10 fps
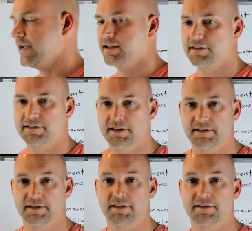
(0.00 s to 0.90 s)
a
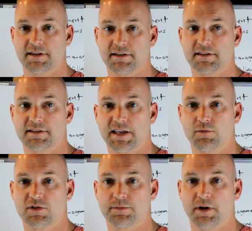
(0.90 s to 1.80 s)
consistent seat-to-seat
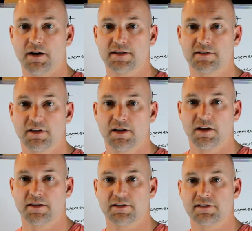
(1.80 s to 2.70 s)
-seat response.
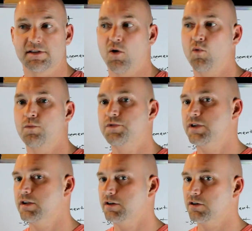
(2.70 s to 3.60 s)
This is home
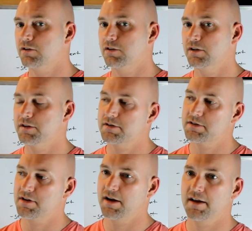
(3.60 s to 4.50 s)
theater. This
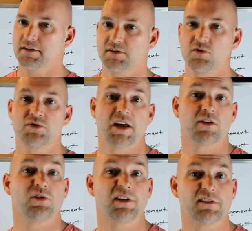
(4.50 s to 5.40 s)
is not
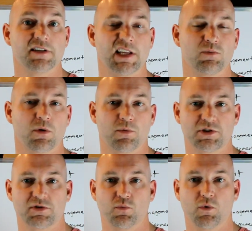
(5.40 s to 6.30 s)
two-channel listening where we're
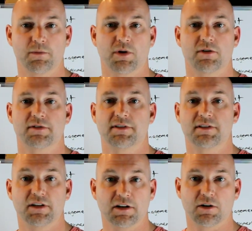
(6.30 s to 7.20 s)
just one person
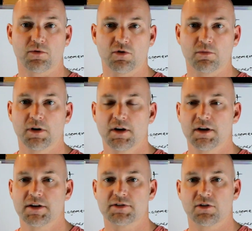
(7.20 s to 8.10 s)
sitting a room.
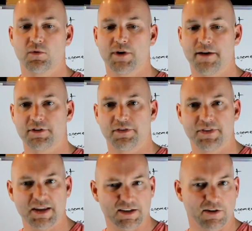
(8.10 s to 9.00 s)
So we have to
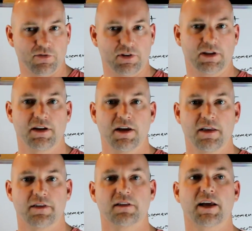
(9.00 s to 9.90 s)
think differently
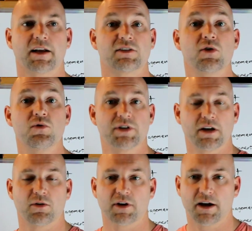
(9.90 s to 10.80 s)
than like a
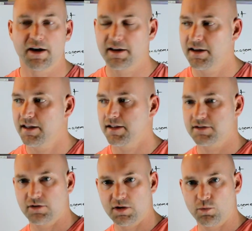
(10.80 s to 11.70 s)
two-channel guy
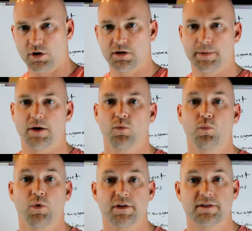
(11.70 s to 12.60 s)
that's only worried about
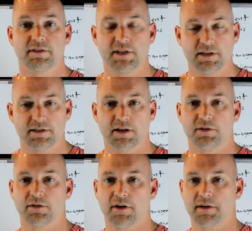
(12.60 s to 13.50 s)
one seat
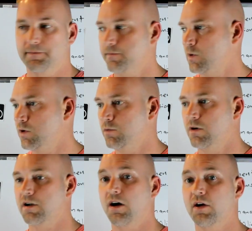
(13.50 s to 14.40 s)
sounding right. We
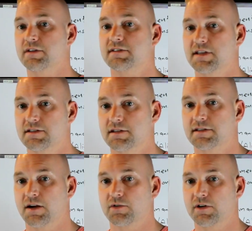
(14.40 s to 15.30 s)
want all the seats to
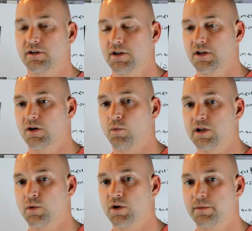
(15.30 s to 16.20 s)
sound good.
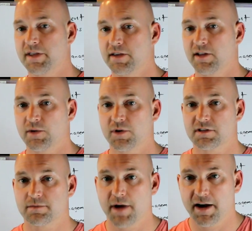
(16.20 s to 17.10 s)
We don't want to be the only one
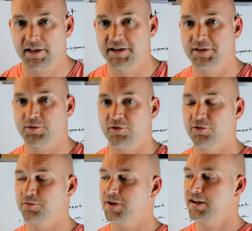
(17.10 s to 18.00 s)
smiling in the
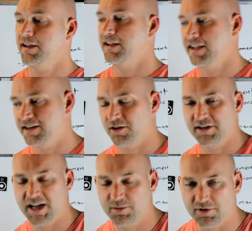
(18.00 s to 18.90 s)
room and our
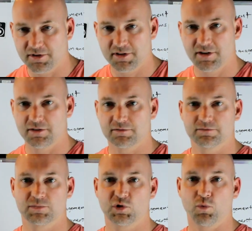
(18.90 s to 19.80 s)
neighbor, you know,
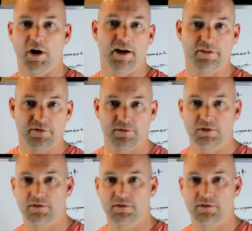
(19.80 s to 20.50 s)
your wife,